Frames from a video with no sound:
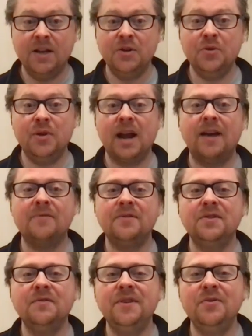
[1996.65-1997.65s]
you have
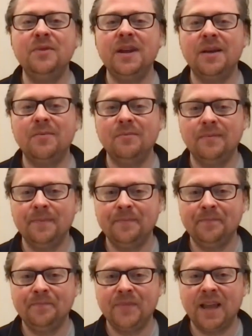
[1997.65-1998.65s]
to view him
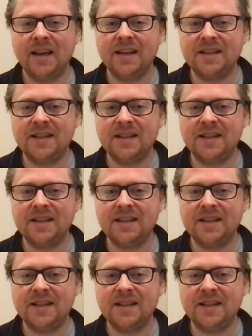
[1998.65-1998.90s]
and